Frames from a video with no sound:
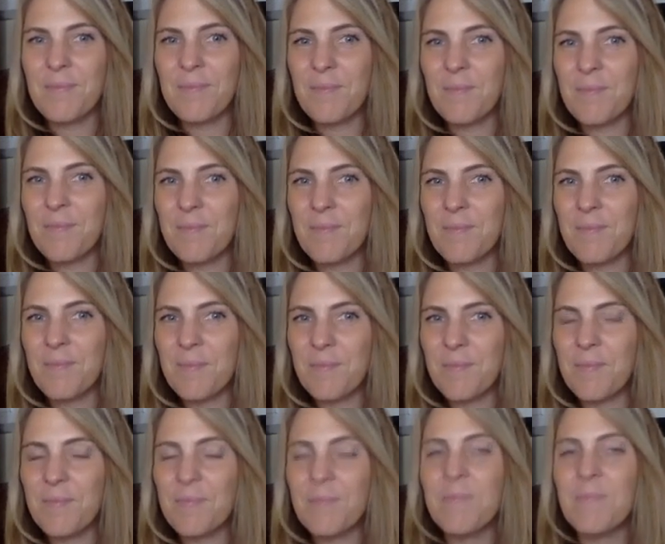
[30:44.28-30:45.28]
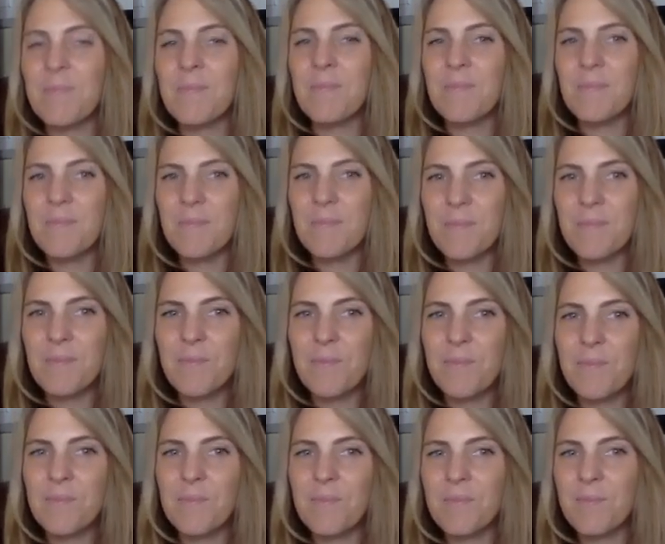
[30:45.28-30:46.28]

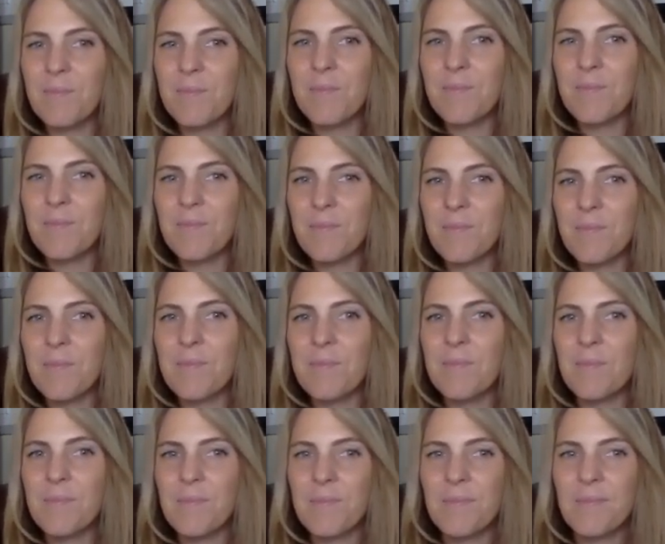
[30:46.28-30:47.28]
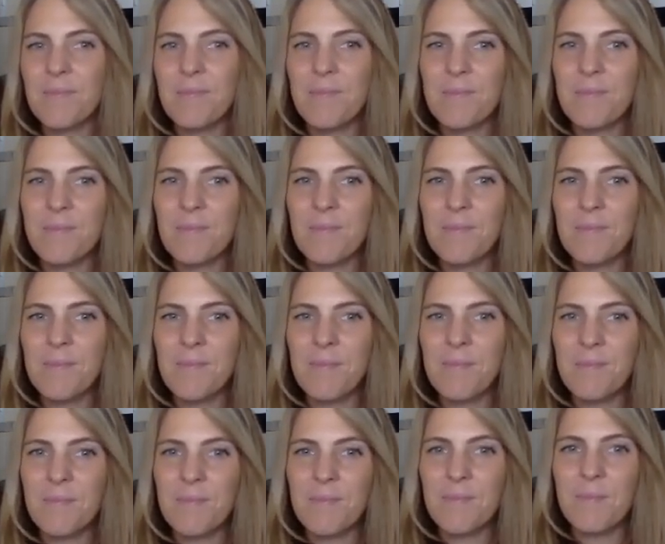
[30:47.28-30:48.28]

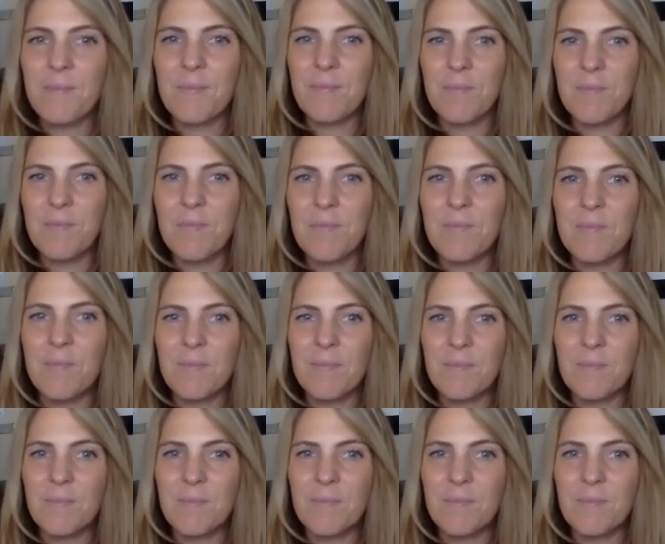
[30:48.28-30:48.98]
The person shown says nothing.